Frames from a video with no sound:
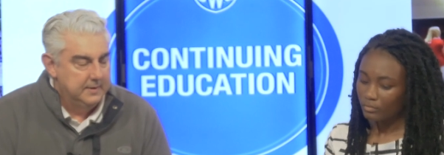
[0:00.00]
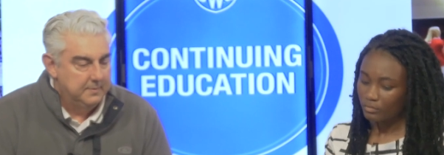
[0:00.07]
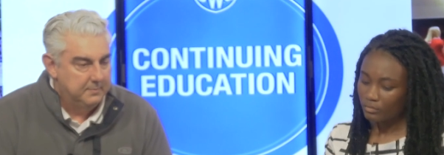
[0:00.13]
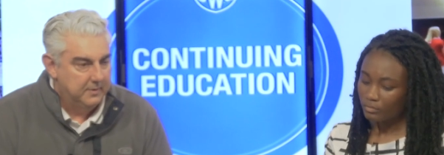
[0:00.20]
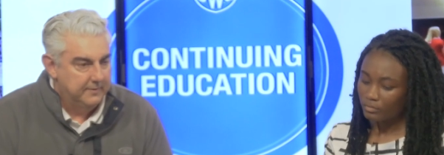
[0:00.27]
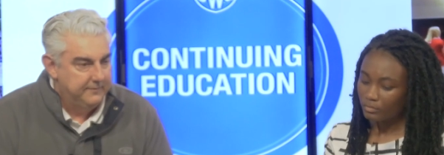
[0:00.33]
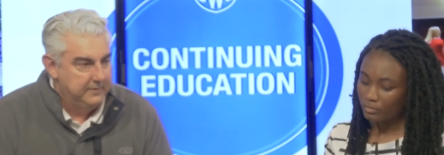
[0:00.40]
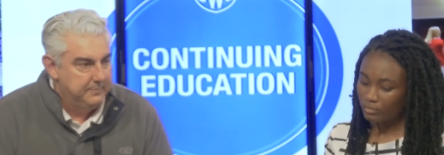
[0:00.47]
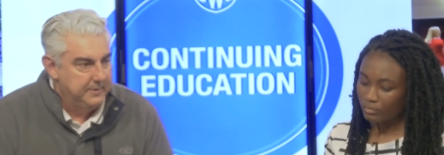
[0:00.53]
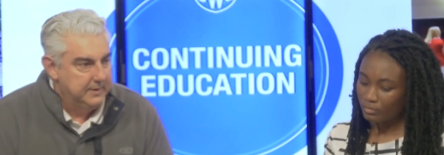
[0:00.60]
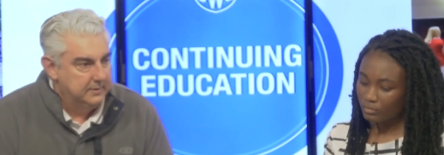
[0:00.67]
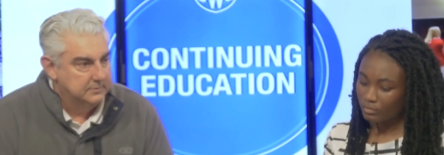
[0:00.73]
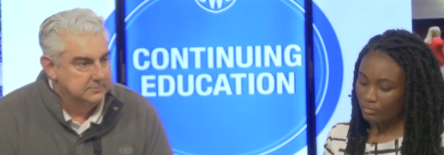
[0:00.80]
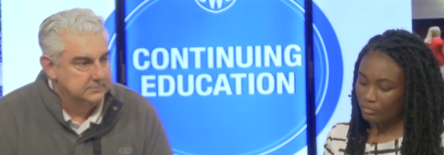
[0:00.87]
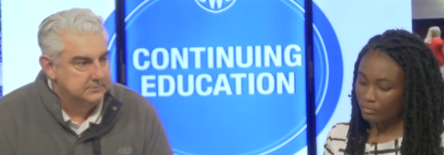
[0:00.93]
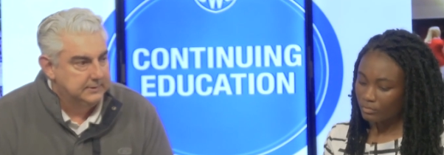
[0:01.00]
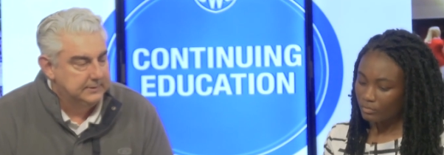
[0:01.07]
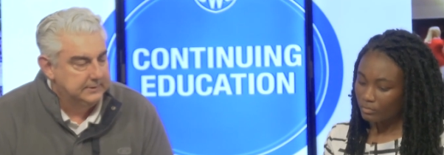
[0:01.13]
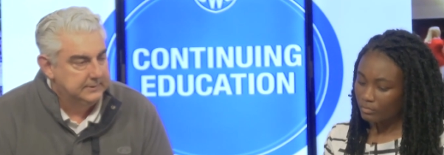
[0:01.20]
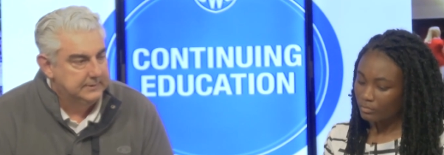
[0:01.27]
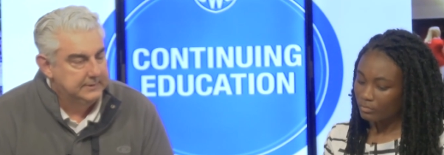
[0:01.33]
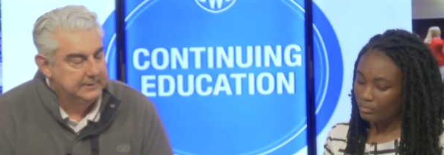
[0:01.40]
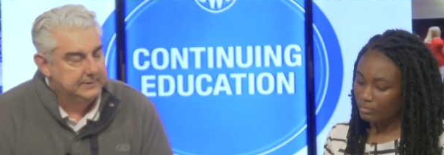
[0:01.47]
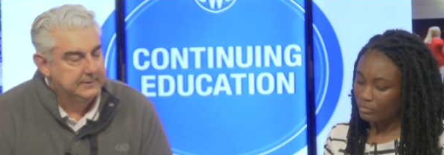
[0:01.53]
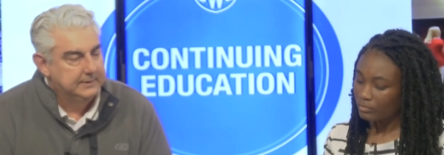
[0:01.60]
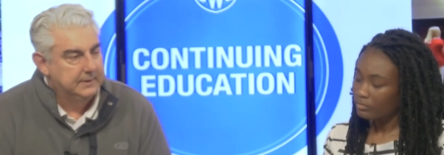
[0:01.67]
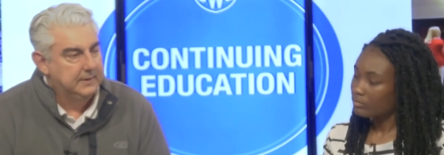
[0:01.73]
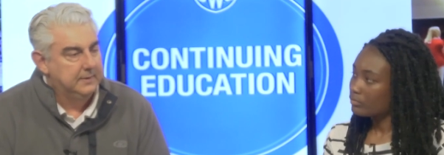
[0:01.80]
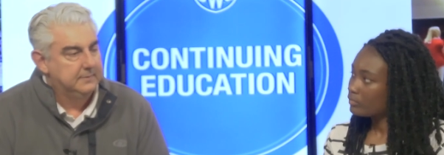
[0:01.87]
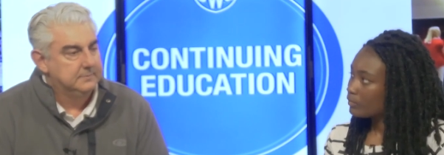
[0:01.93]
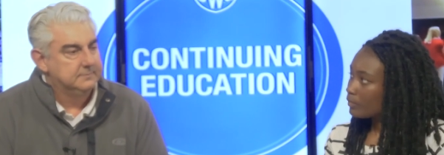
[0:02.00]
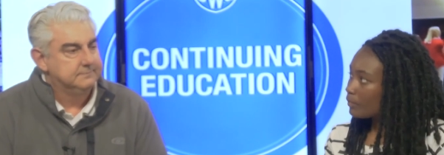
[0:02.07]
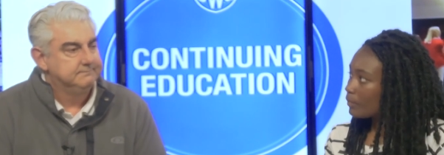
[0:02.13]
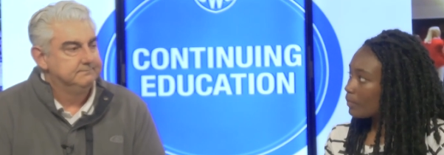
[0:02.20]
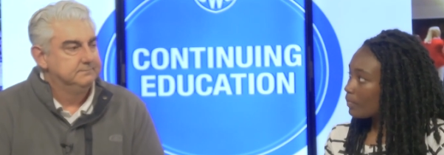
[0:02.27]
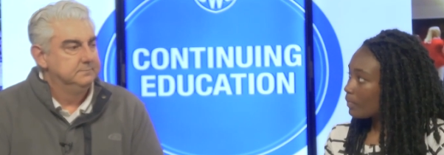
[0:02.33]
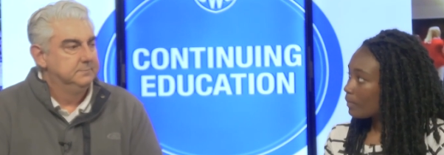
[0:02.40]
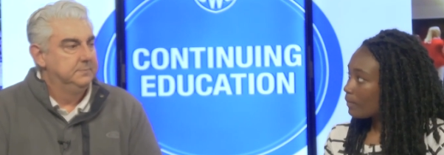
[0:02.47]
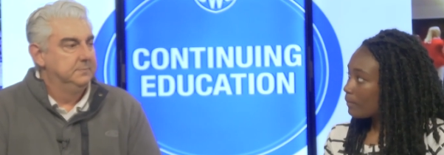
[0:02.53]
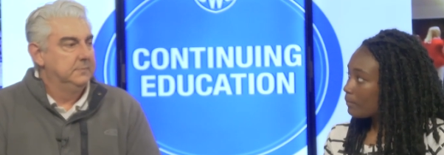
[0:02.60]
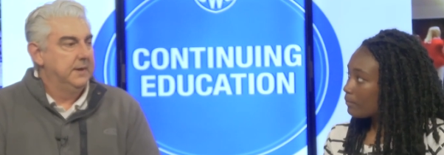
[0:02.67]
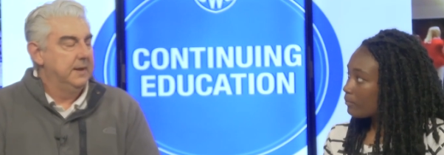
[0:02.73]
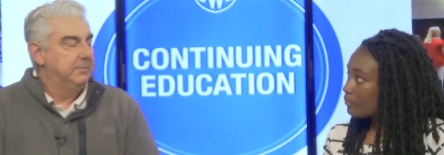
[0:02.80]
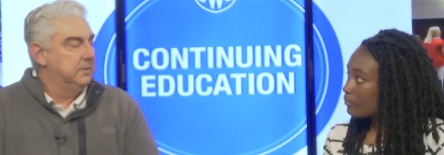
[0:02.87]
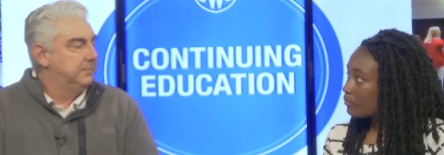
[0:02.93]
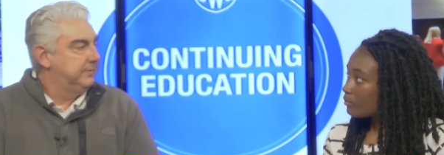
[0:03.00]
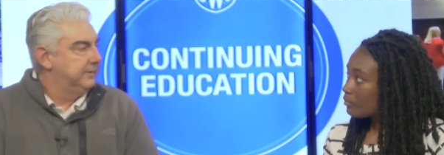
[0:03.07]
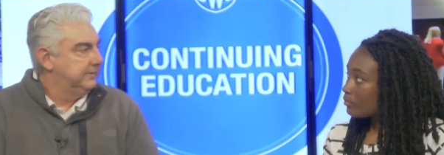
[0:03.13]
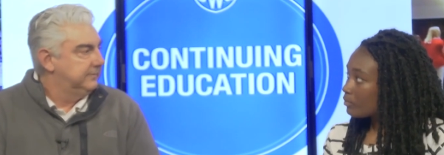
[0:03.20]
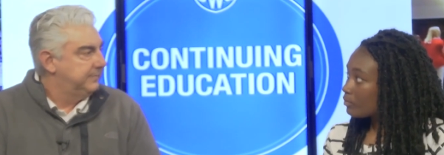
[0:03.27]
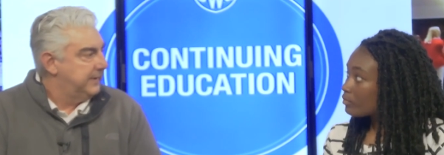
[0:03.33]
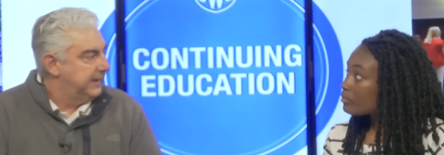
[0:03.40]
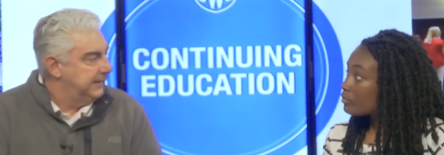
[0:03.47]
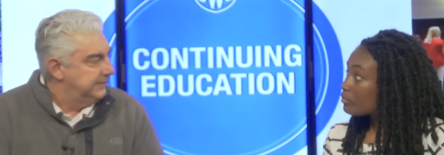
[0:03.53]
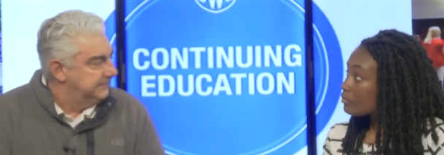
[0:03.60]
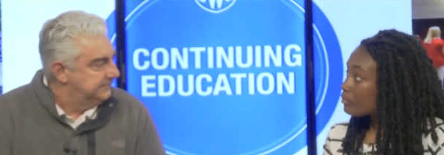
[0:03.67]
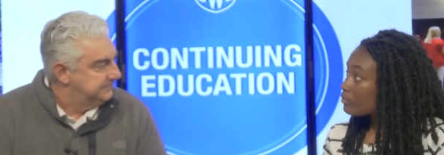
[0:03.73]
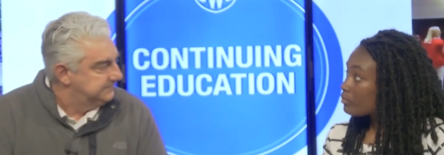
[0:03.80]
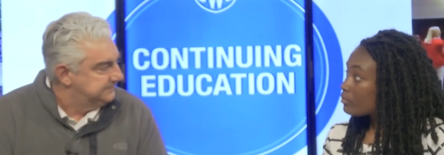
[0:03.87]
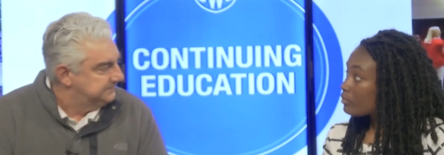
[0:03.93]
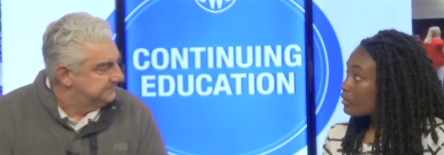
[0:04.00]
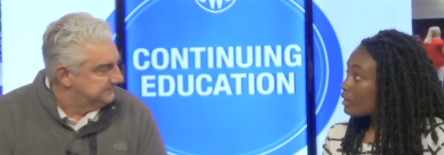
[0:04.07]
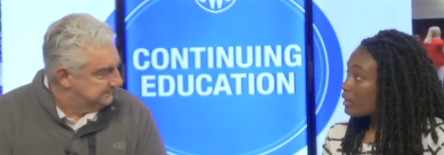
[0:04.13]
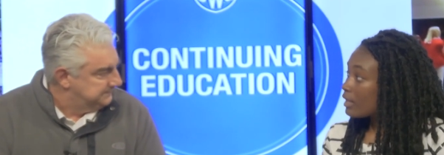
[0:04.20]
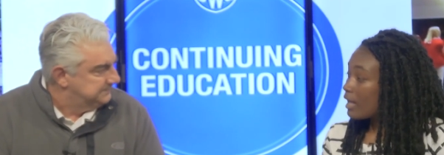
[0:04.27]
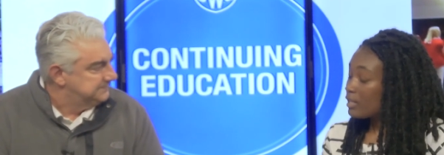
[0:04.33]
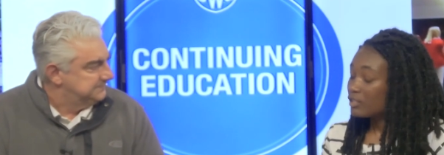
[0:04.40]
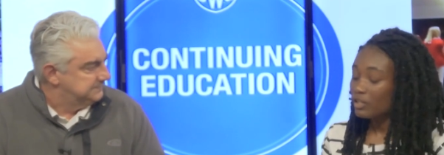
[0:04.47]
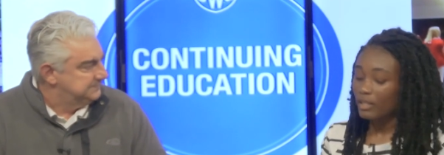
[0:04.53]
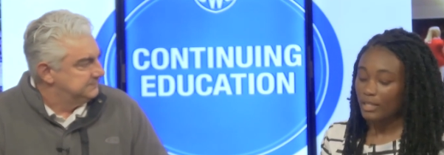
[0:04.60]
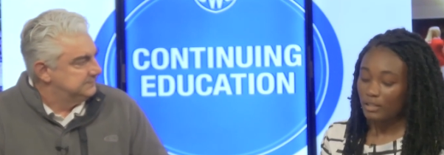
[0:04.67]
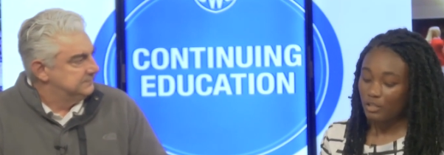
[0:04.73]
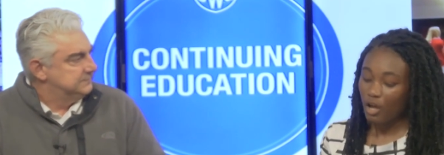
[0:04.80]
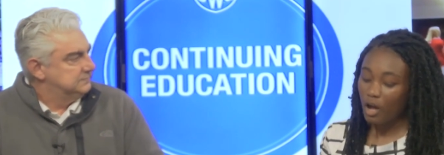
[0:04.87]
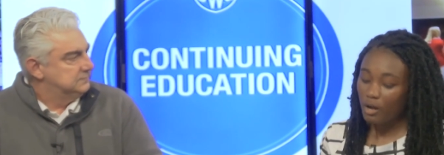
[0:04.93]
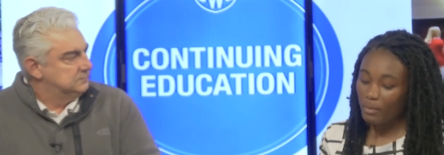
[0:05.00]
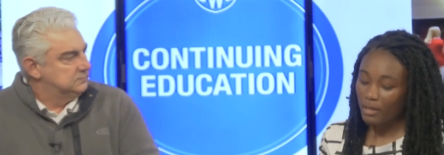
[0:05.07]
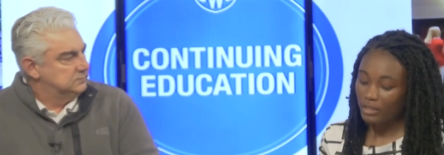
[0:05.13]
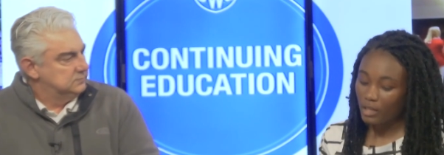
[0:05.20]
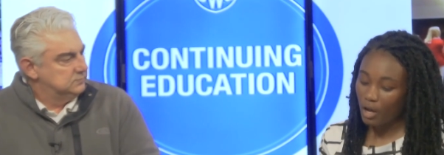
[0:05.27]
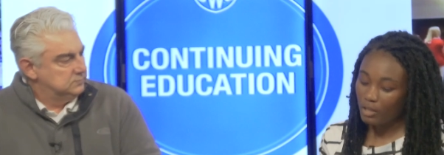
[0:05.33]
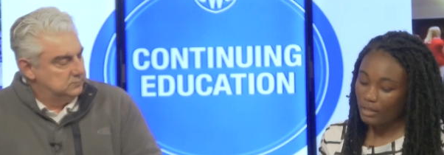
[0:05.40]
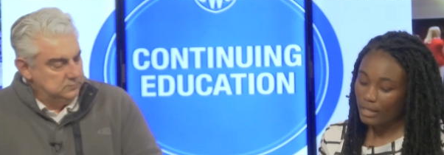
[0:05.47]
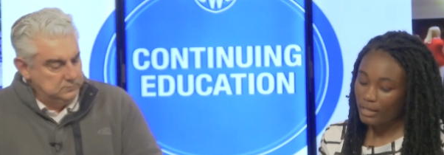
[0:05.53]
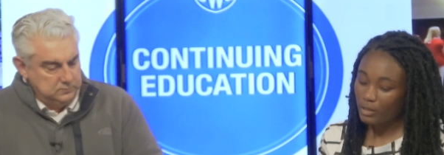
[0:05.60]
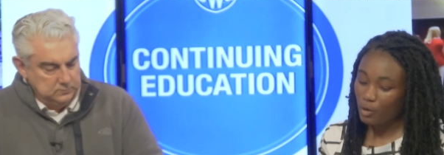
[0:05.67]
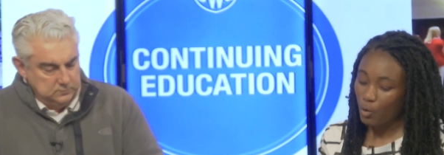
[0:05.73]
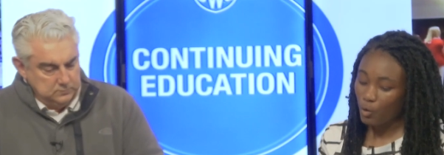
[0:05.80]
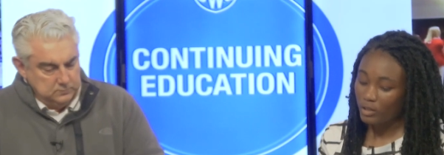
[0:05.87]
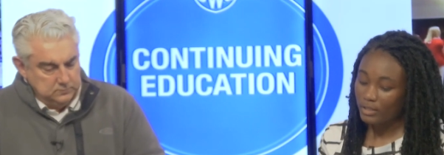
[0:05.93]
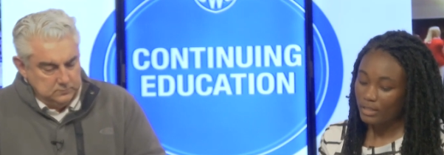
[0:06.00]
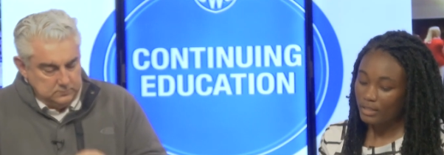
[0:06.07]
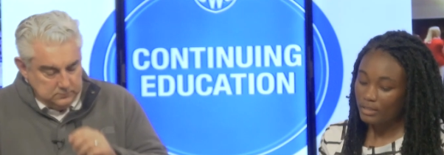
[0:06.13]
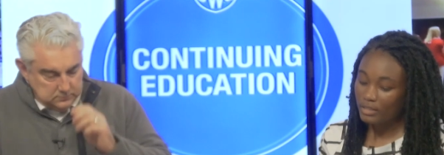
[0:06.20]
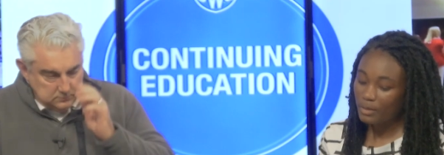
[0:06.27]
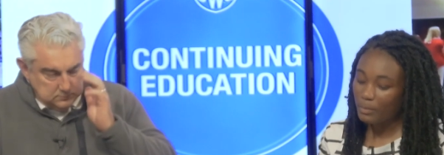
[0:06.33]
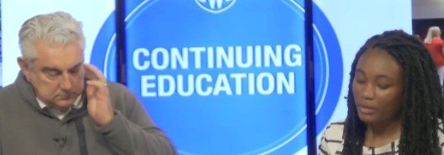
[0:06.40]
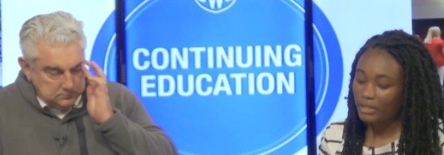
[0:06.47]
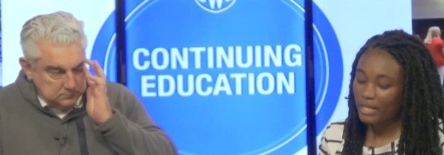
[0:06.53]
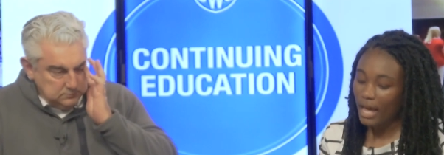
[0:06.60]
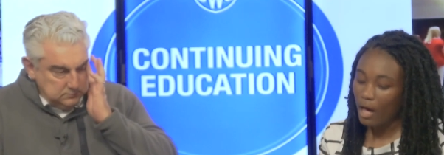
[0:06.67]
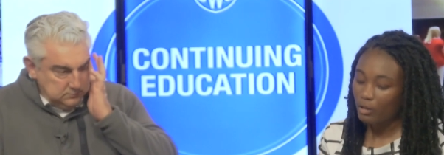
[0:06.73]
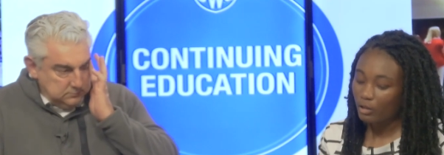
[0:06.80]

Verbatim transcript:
Speaker 1: Murphy Building and, and um, able to participate.
Speaker 2: Yeah, so let's talk about the online courses. Typically, how